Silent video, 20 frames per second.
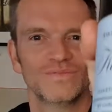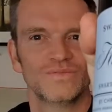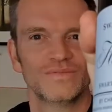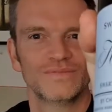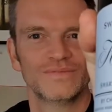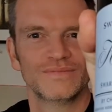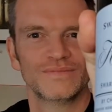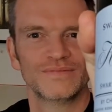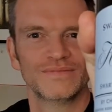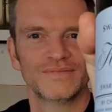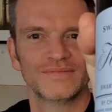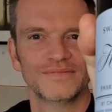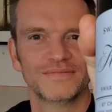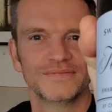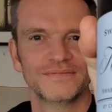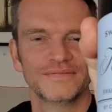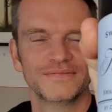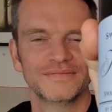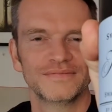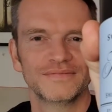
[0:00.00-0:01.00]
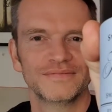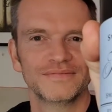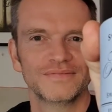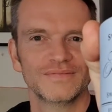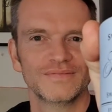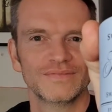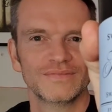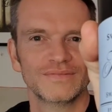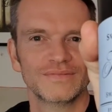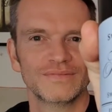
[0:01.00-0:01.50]

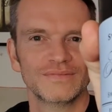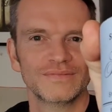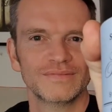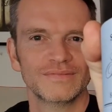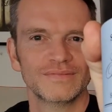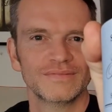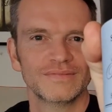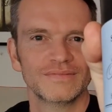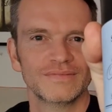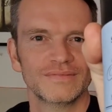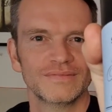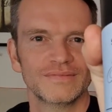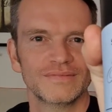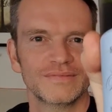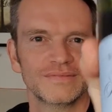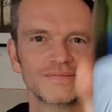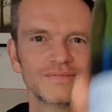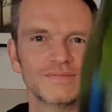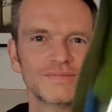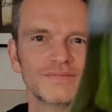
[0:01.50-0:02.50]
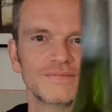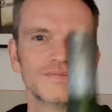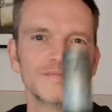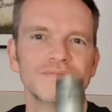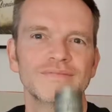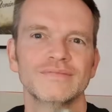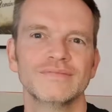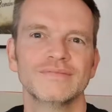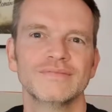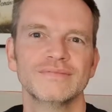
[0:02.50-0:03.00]

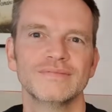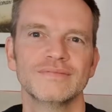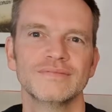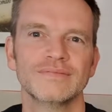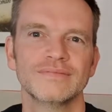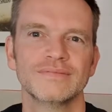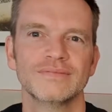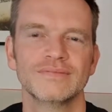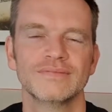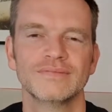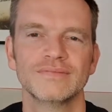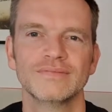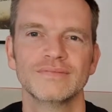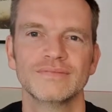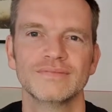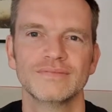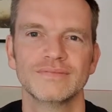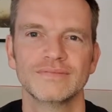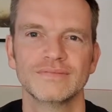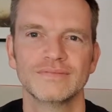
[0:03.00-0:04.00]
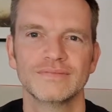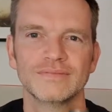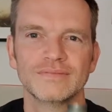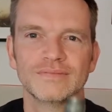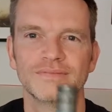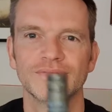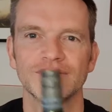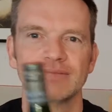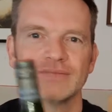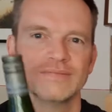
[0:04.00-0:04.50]

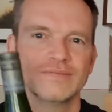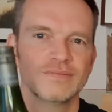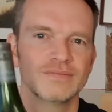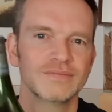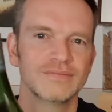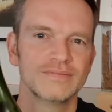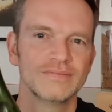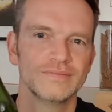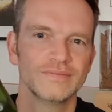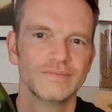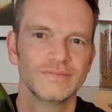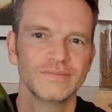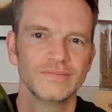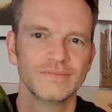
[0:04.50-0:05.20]
(silent)